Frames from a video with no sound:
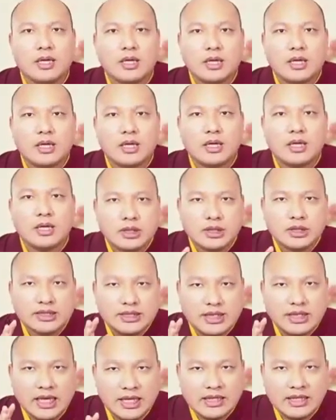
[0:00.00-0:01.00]

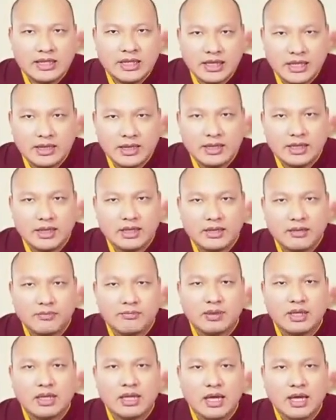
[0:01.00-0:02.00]
there are some
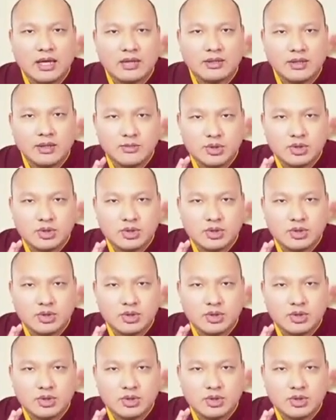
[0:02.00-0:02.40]
scriptures